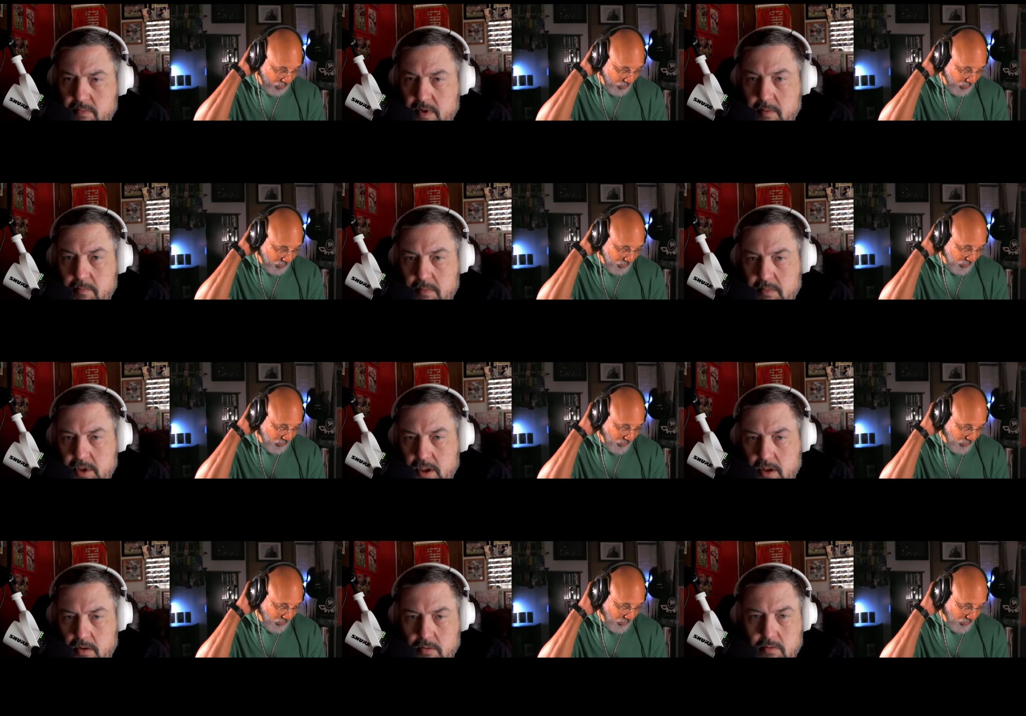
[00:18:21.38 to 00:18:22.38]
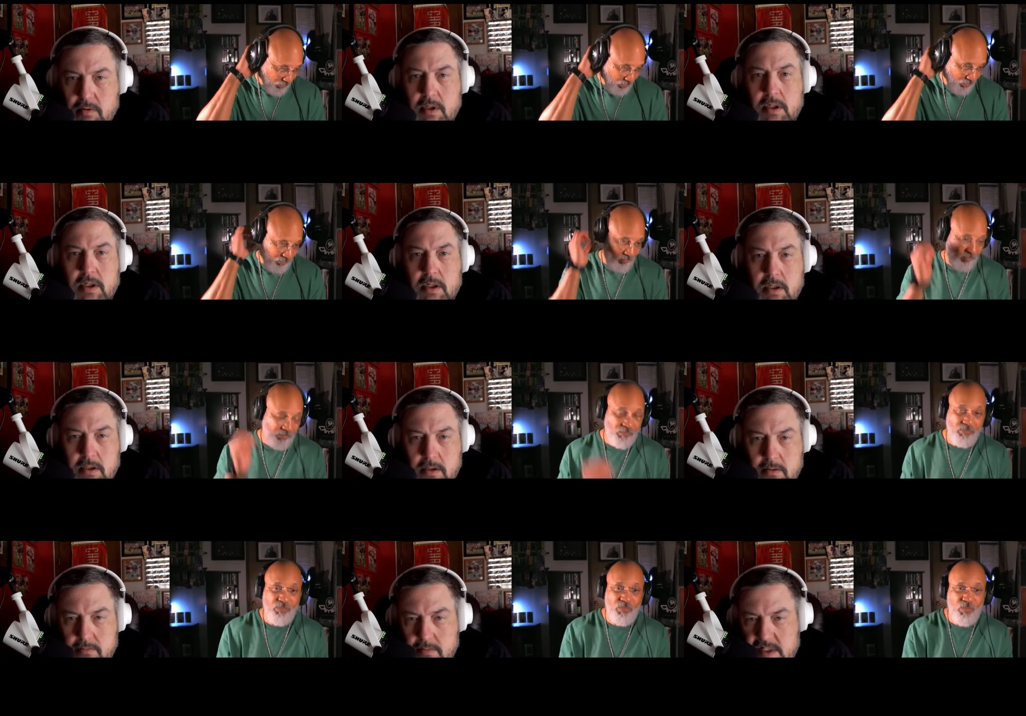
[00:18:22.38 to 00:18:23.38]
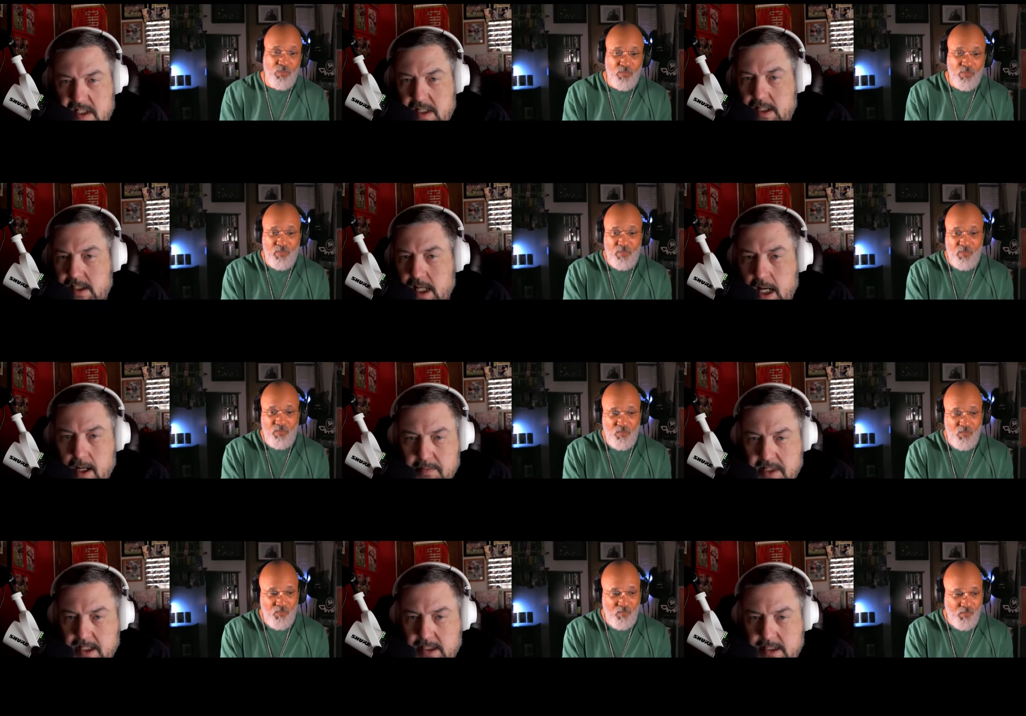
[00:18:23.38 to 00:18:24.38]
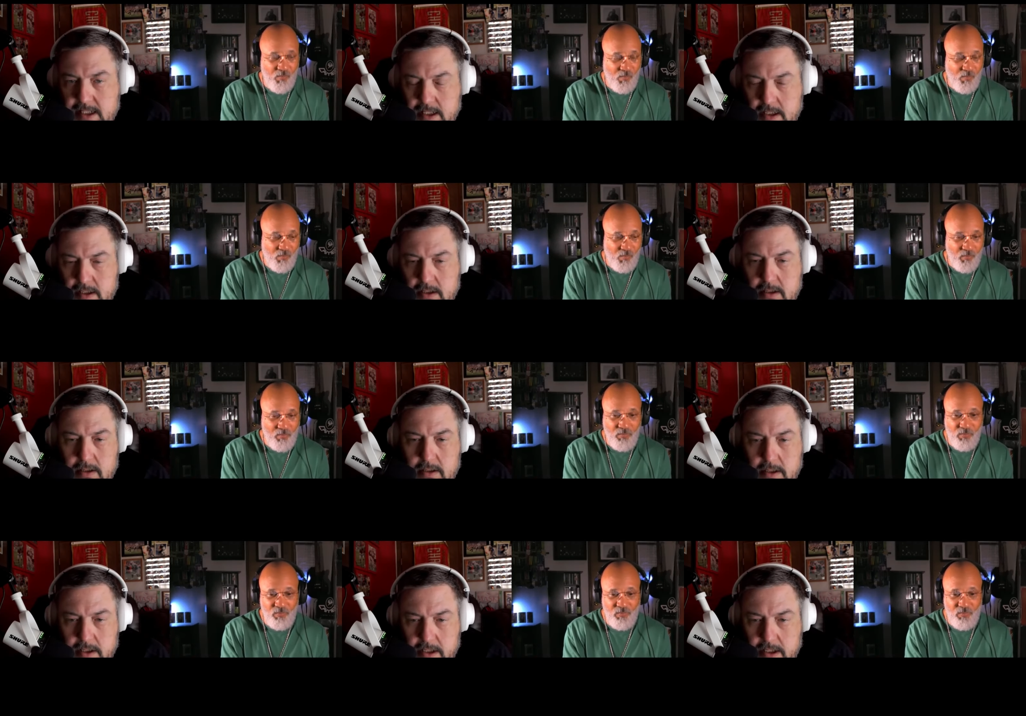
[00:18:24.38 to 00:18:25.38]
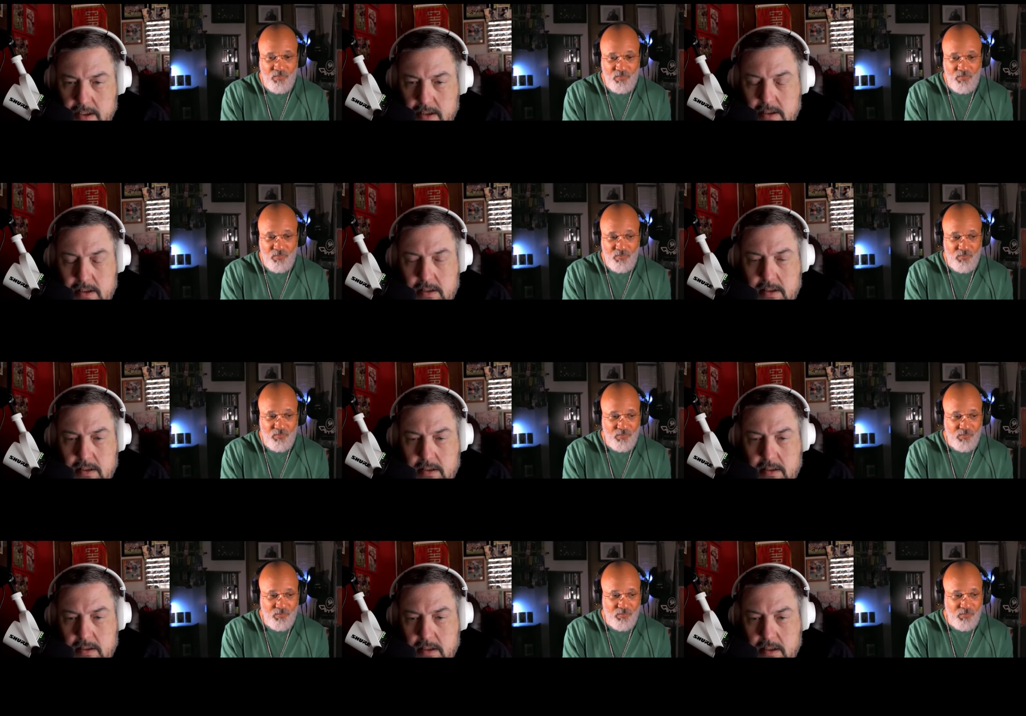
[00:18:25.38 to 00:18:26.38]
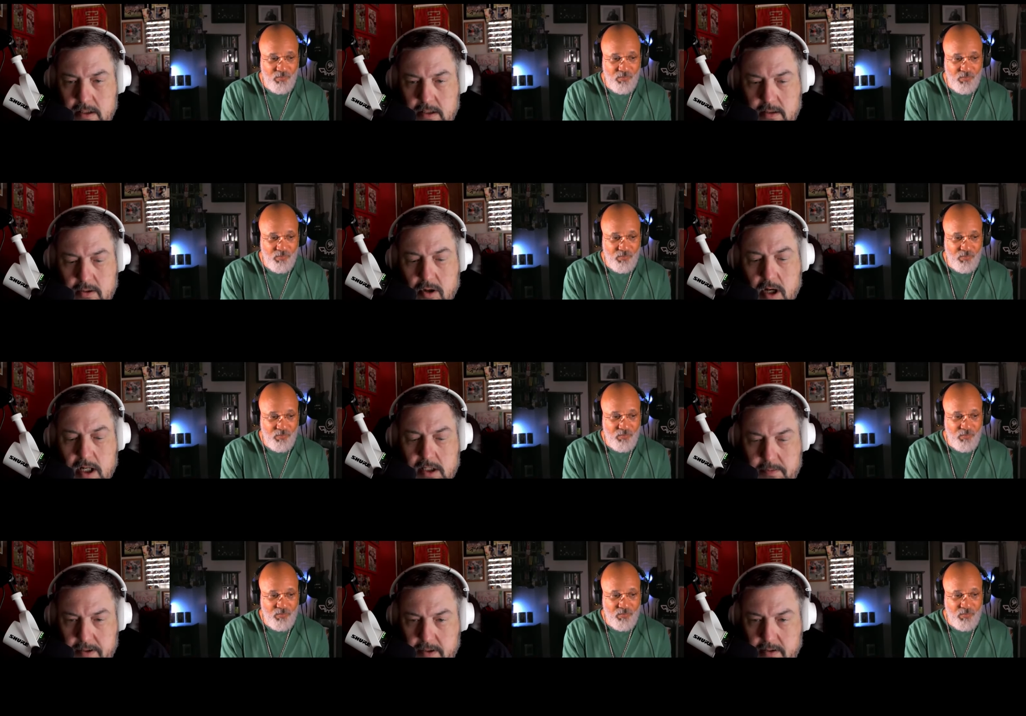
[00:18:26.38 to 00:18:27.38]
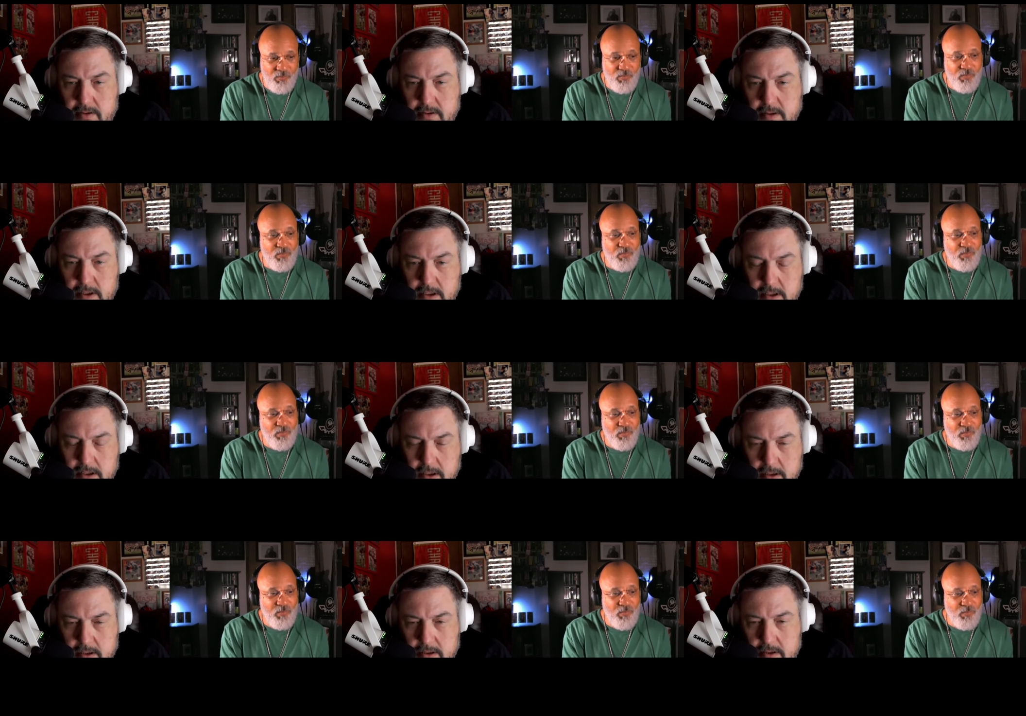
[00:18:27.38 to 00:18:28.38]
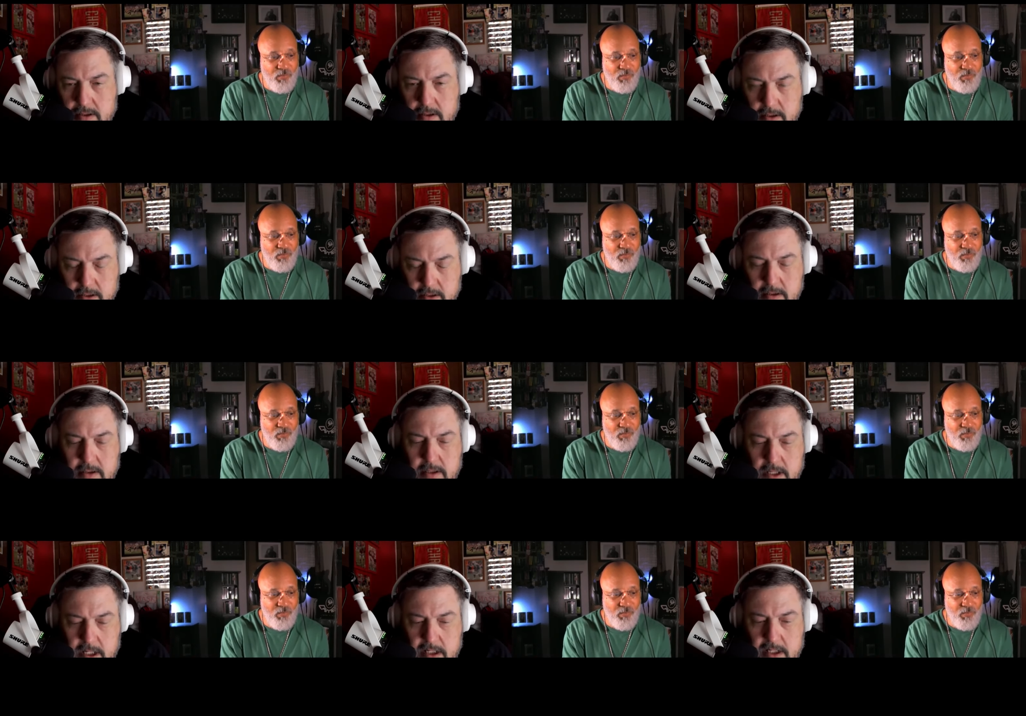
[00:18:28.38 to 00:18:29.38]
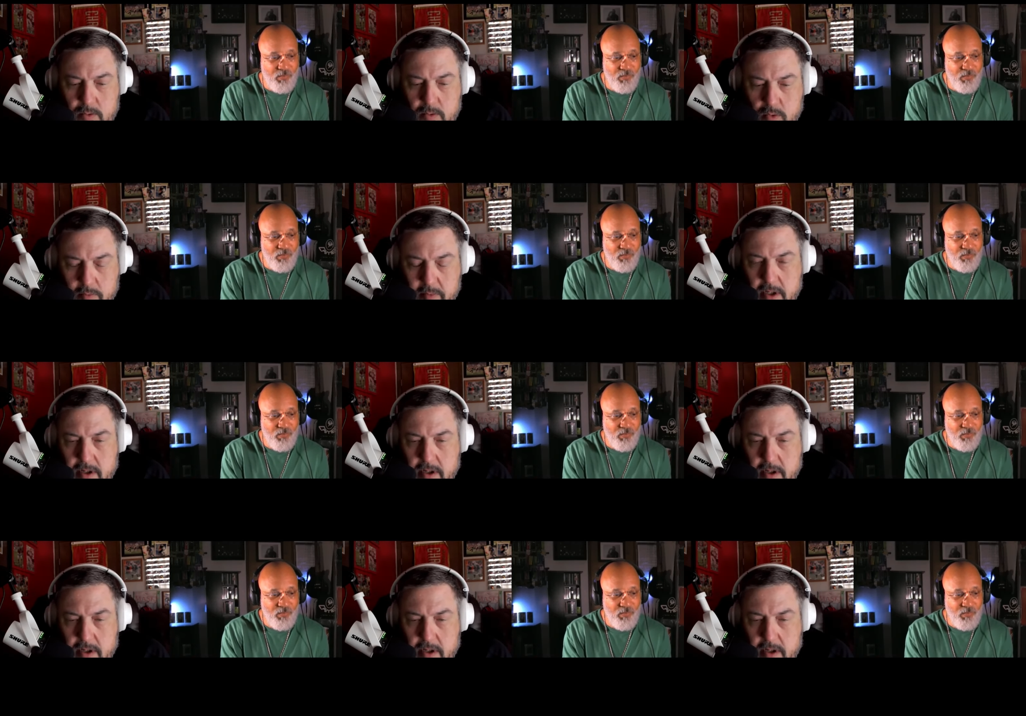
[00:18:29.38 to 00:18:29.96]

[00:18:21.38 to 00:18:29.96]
Speaker 1: the you know, six times out of ten against uh, Crosby, then I think we'll be